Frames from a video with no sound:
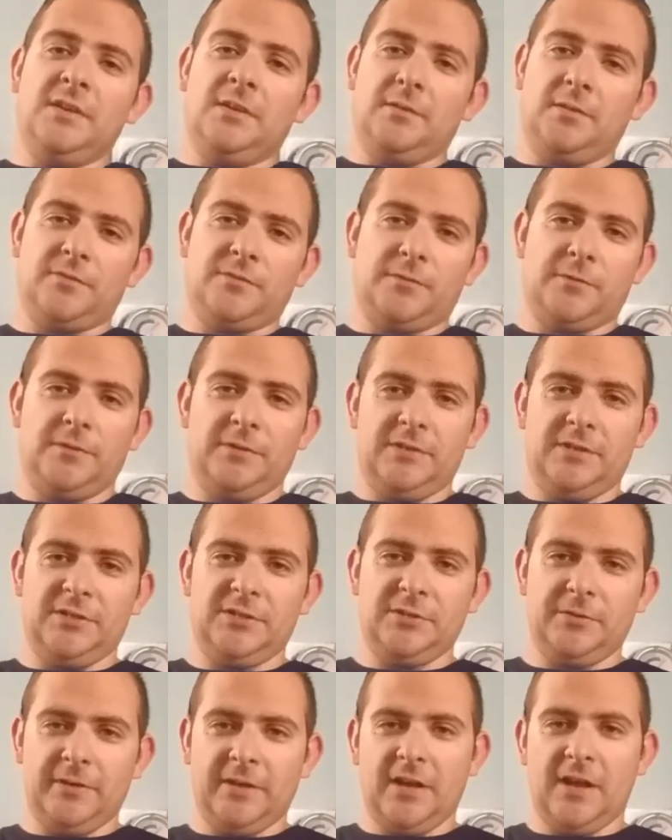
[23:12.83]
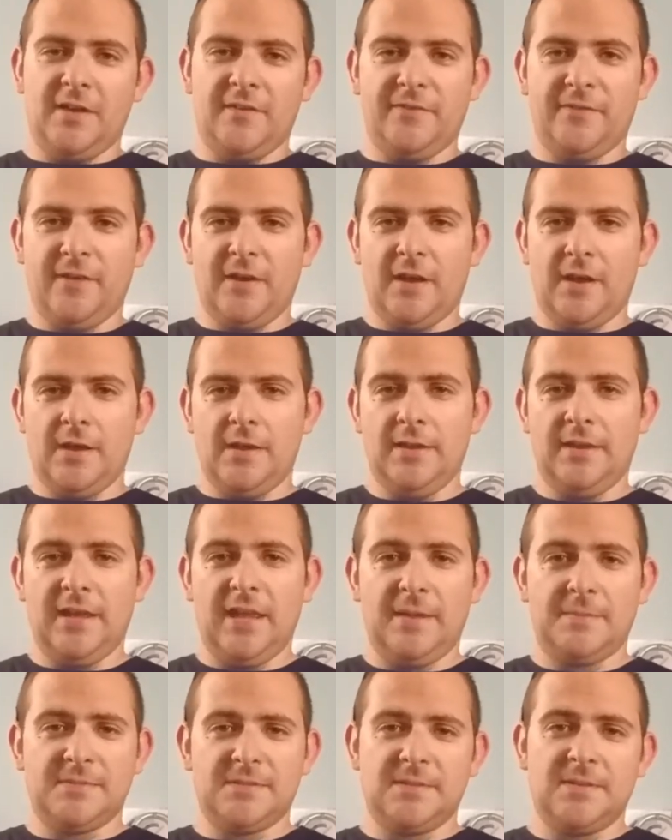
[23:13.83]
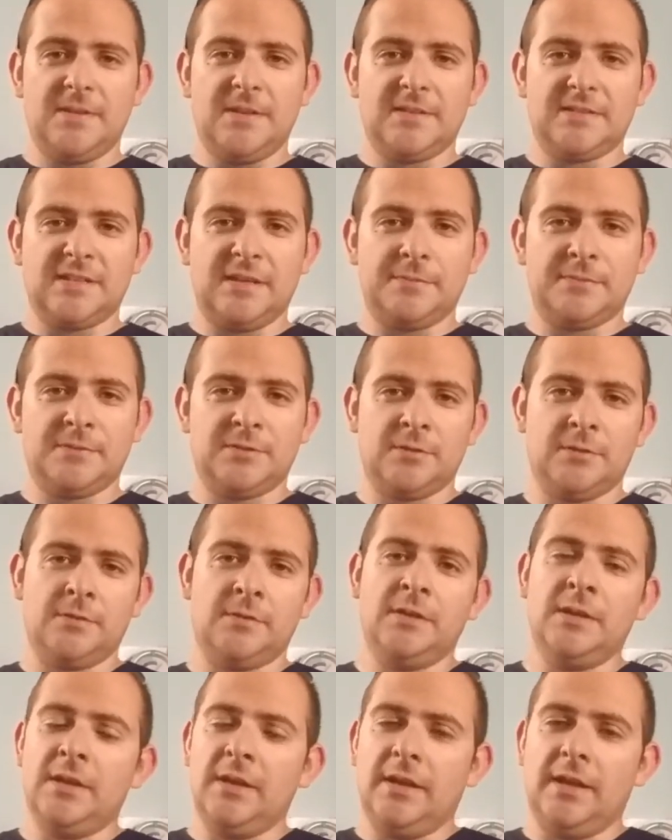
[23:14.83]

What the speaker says: Look forward to showing off games in the next episode,